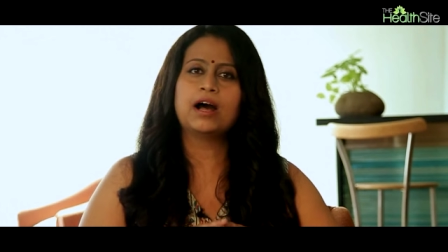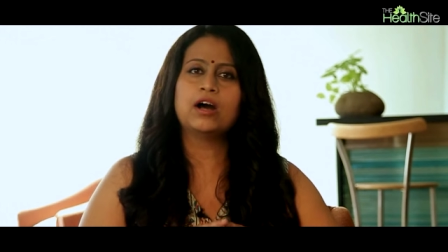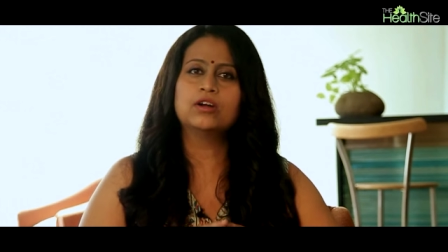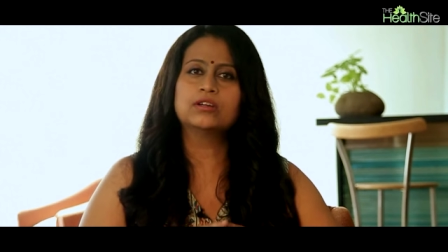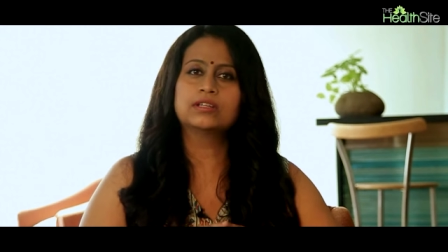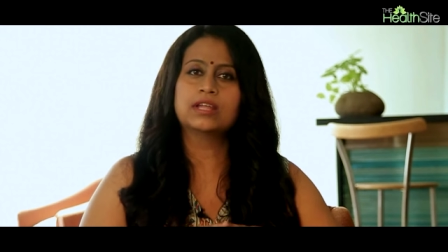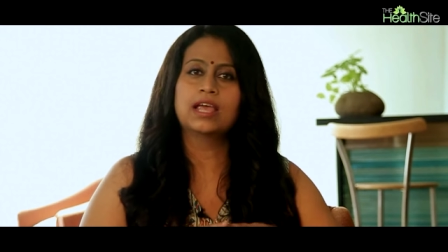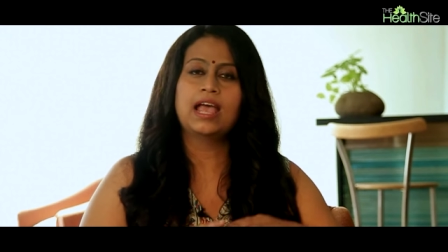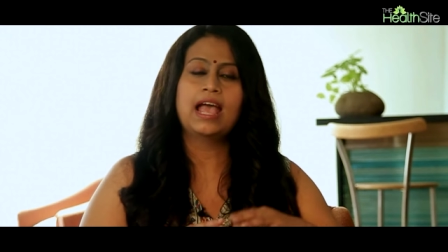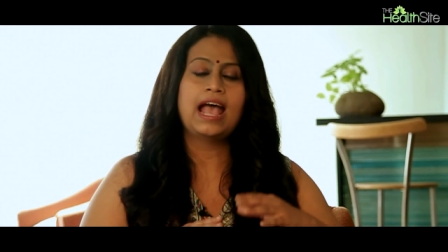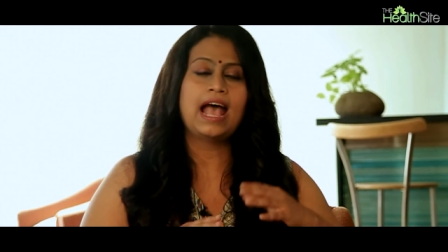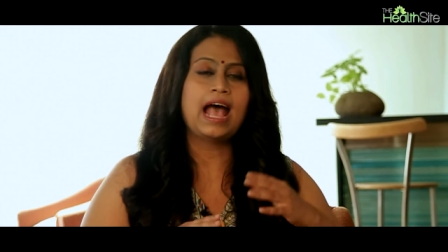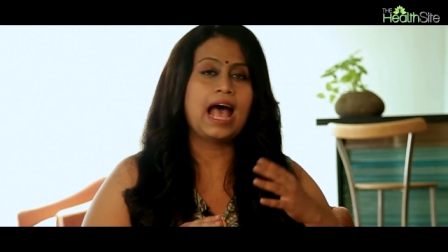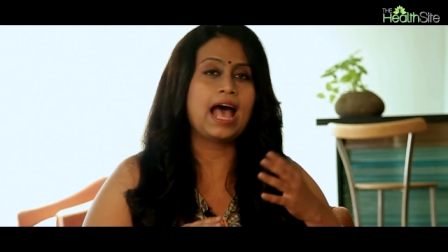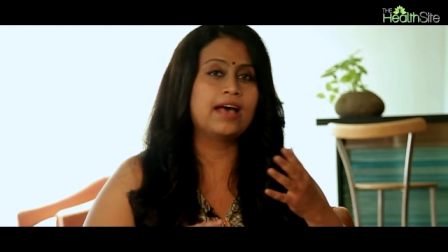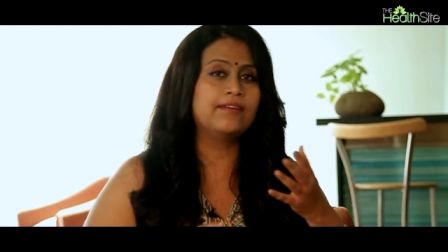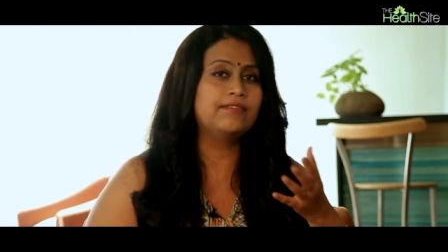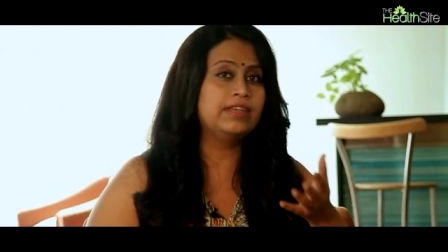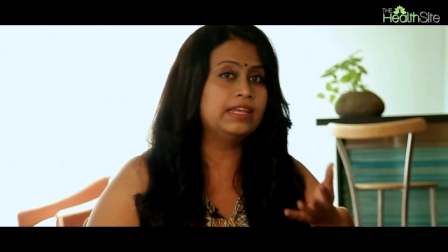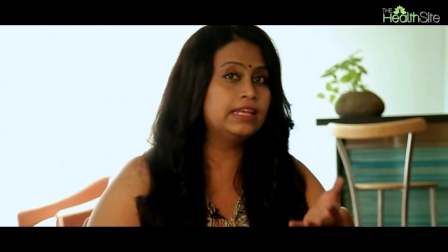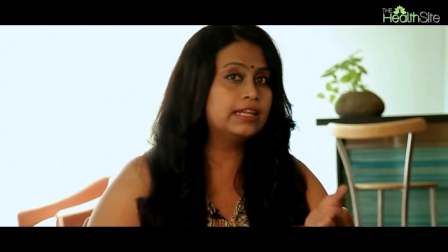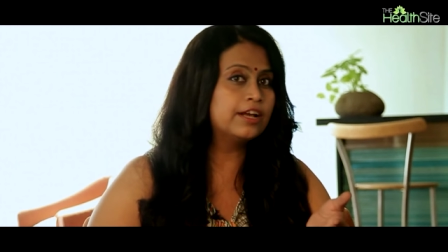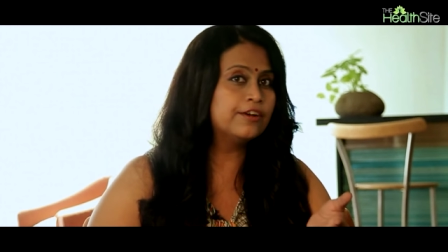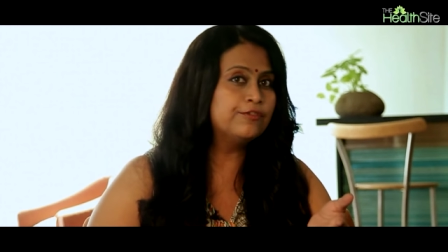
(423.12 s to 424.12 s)
about
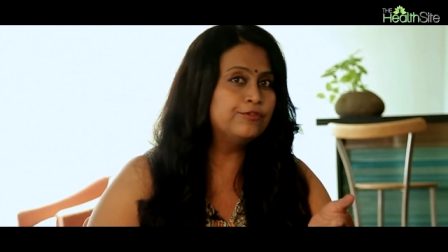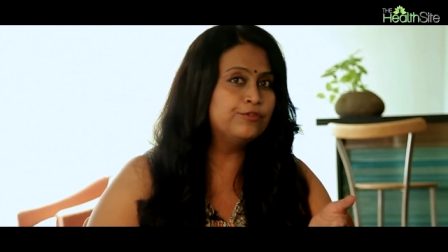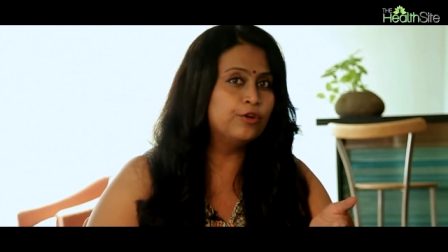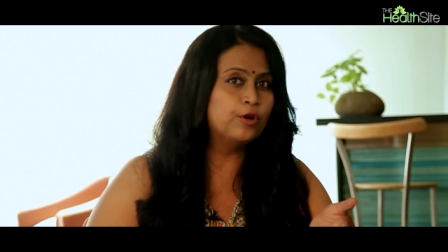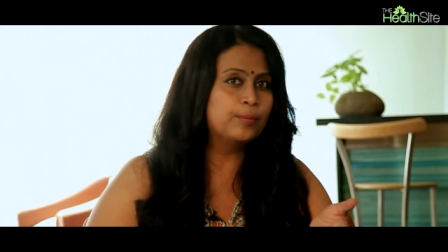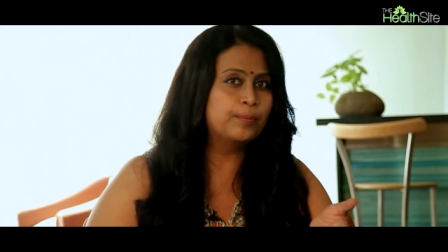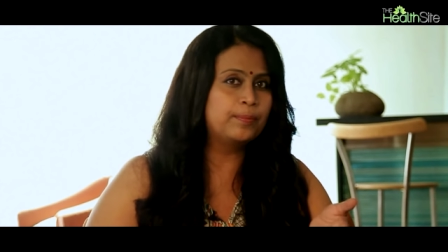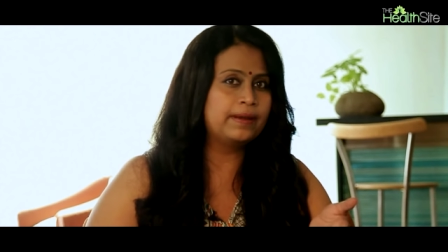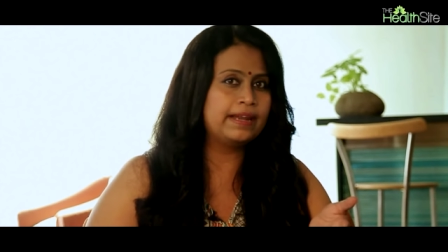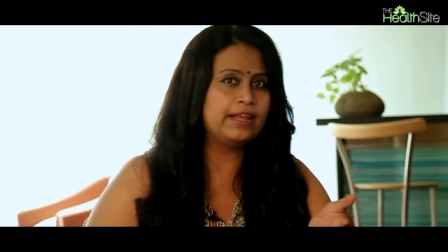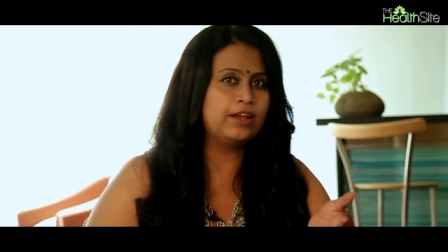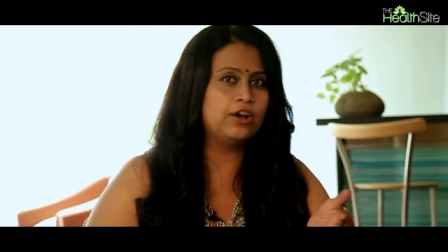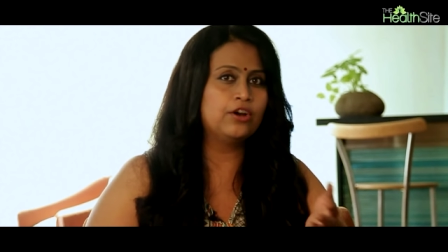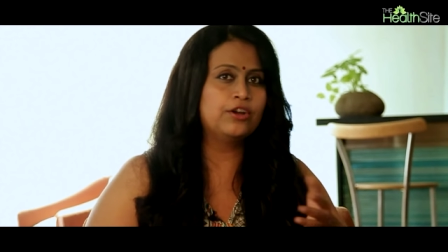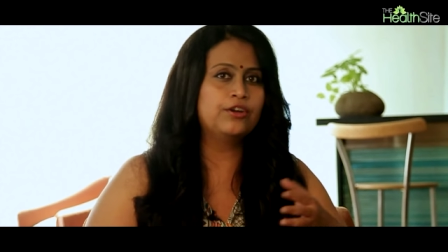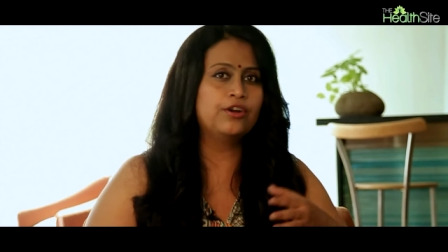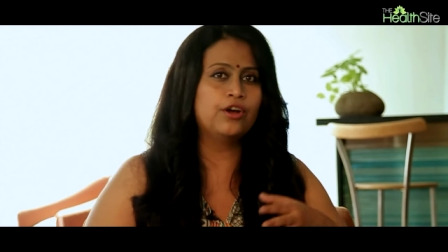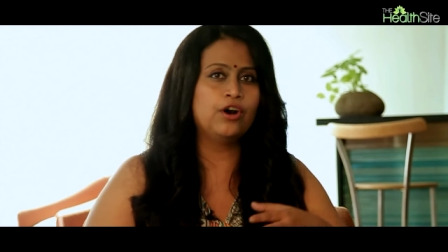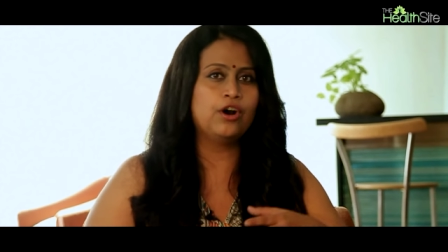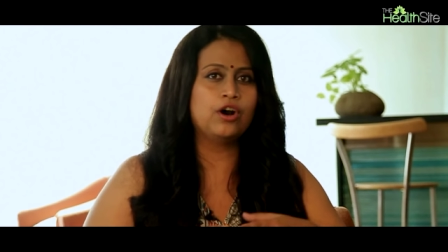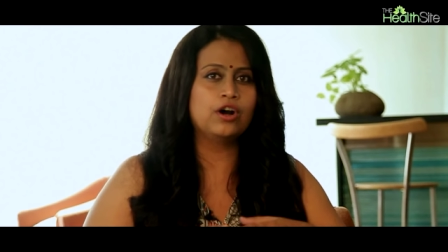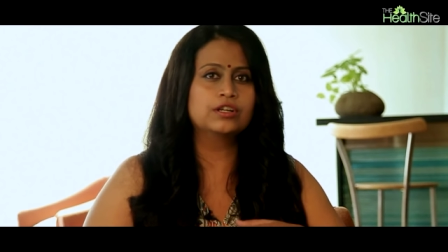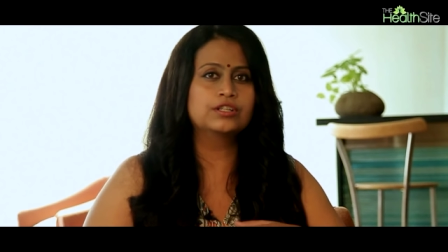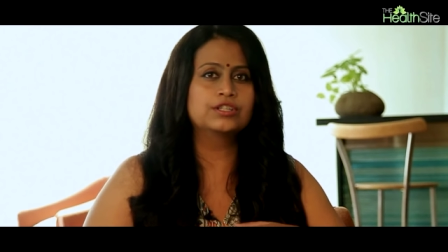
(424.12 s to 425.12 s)
having enough foreplay or
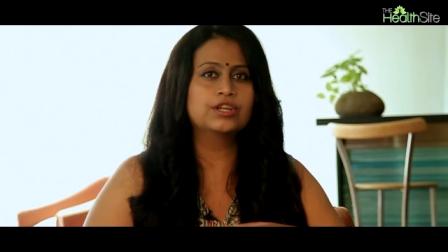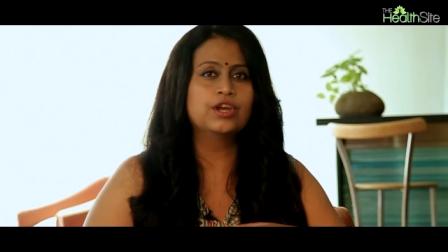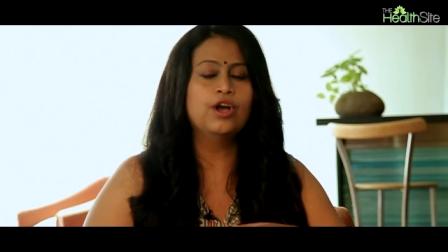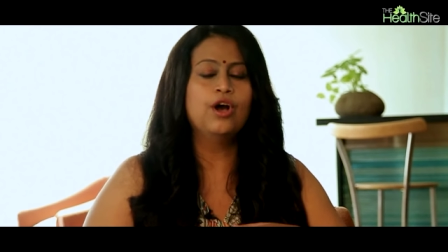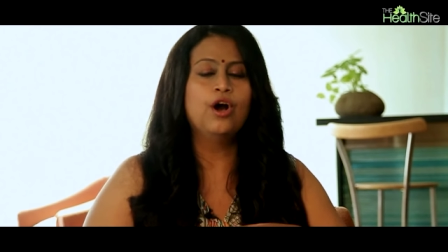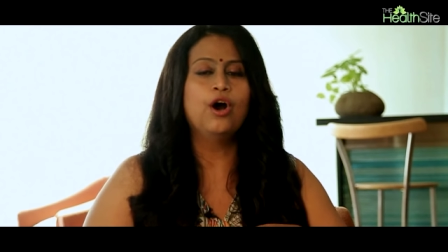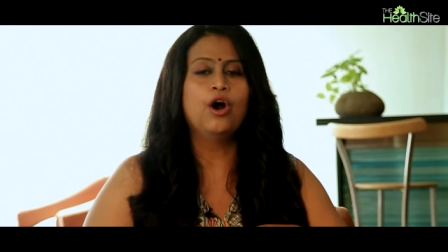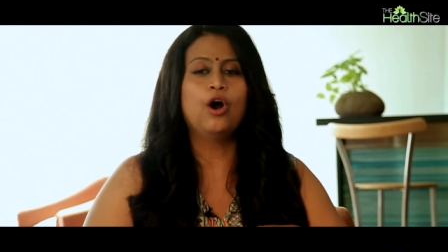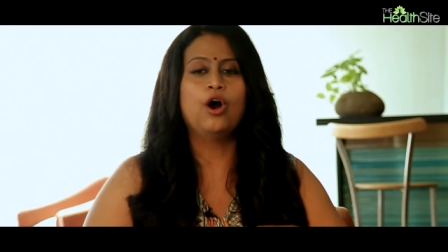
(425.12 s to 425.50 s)
not,